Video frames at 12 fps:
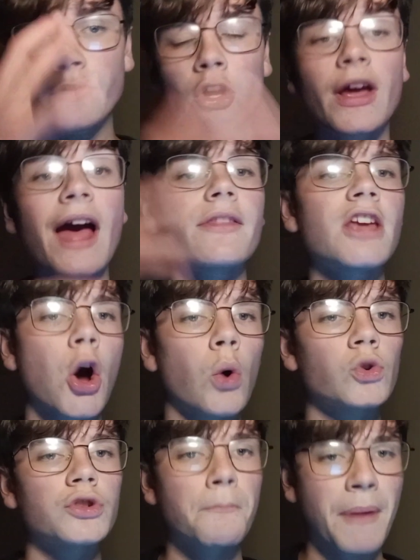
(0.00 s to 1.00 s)
have a look at the
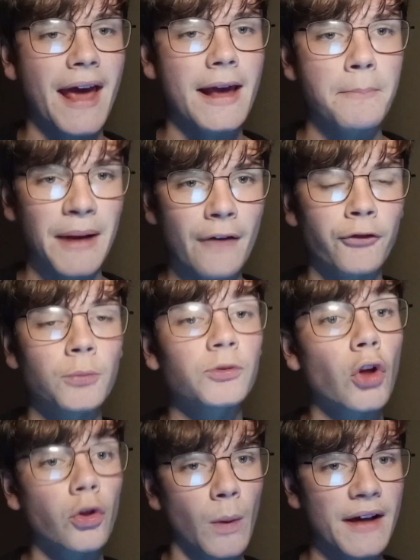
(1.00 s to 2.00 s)
old bay
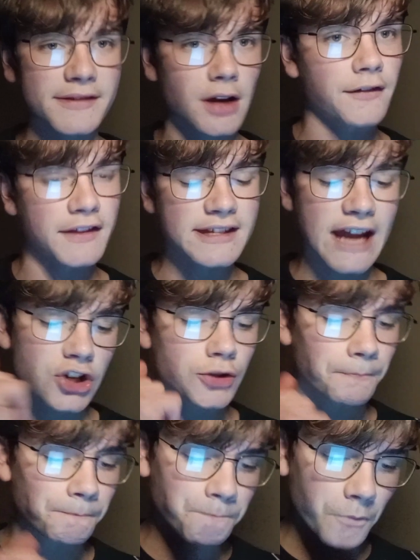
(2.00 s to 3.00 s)
platforms on the west side of the
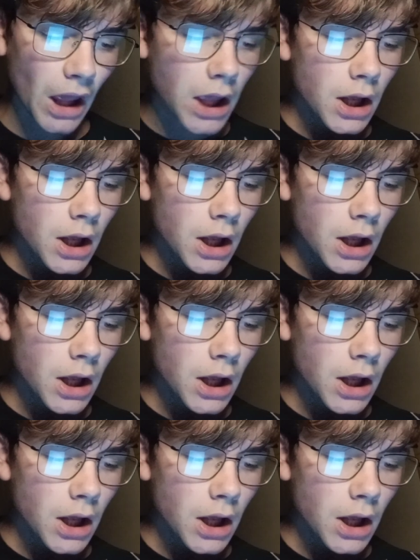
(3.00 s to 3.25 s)
station.